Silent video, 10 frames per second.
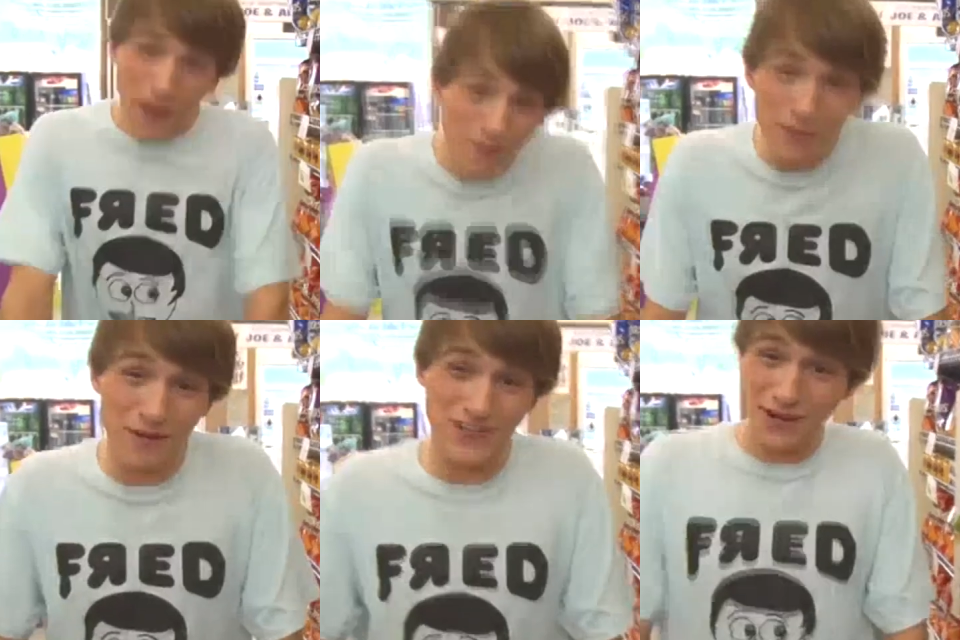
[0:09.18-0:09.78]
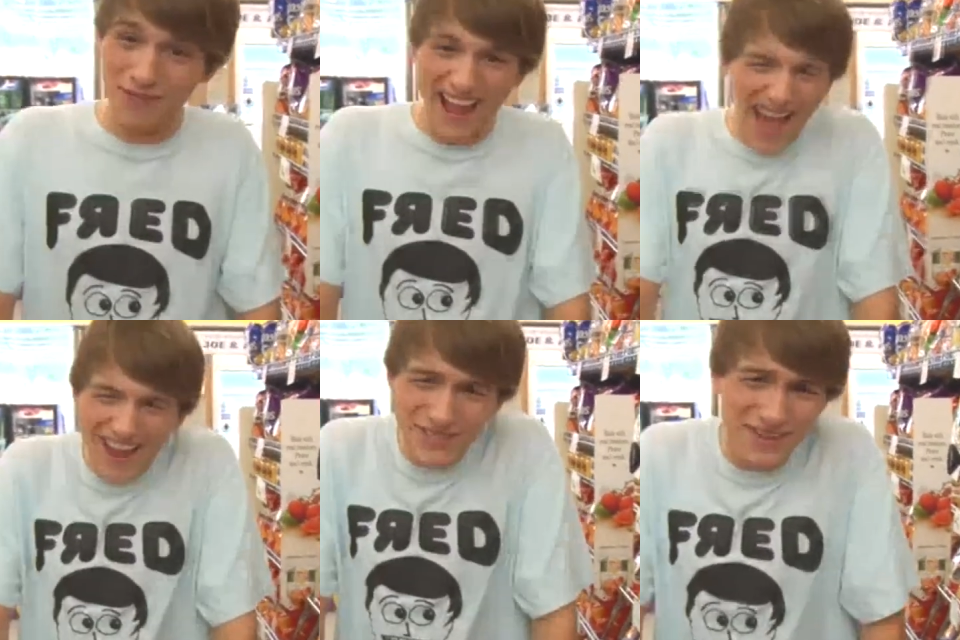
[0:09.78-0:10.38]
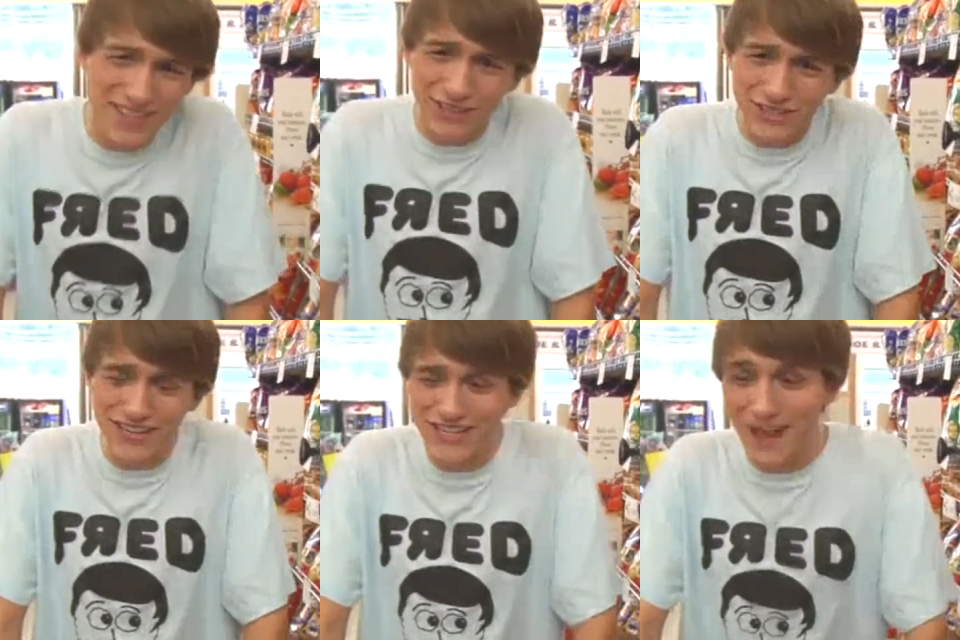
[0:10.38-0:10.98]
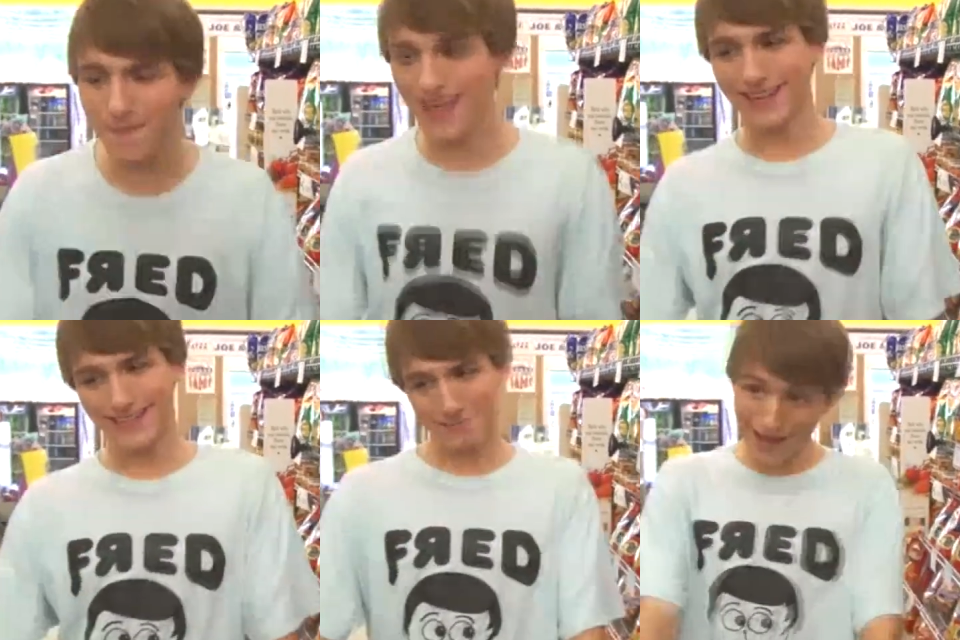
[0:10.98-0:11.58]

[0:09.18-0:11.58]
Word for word: You're probably wondering why I'm doing the grocery shopping, and it's